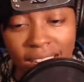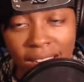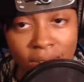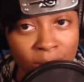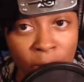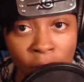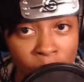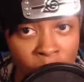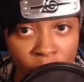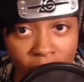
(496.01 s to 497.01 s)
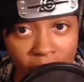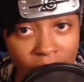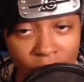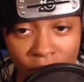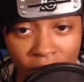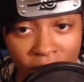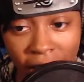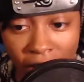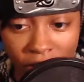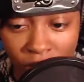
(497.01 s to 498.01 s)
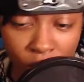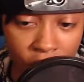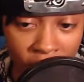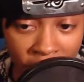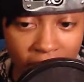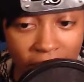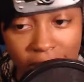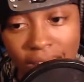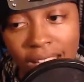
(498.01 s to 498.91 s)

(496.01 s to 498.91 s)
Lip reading: It was probably more like 35 to 40 minutes.